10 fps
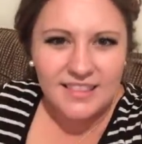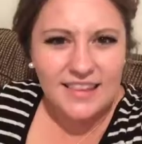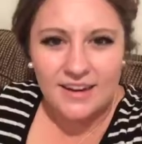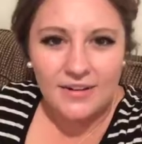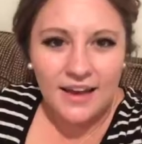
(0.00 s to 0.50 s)

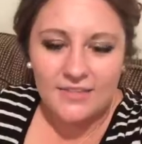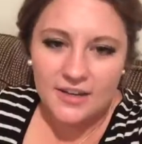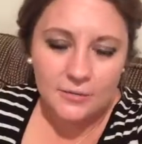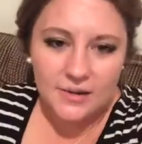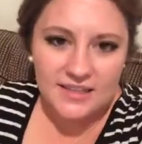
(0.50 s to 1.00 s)
They don't have
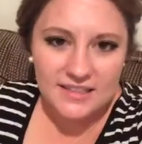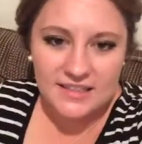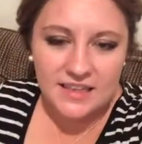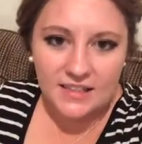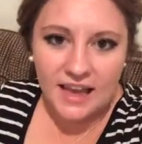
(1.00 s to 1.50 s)
any reason
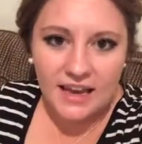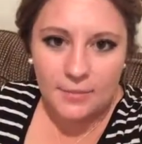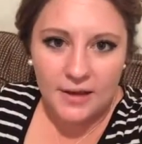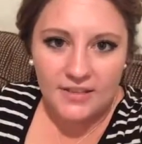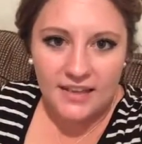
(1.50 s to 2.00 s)
to lie
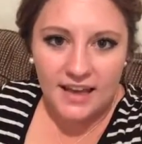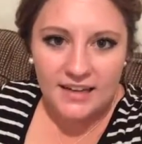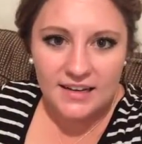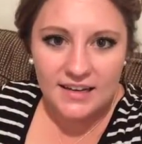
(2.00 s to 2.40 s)
about that.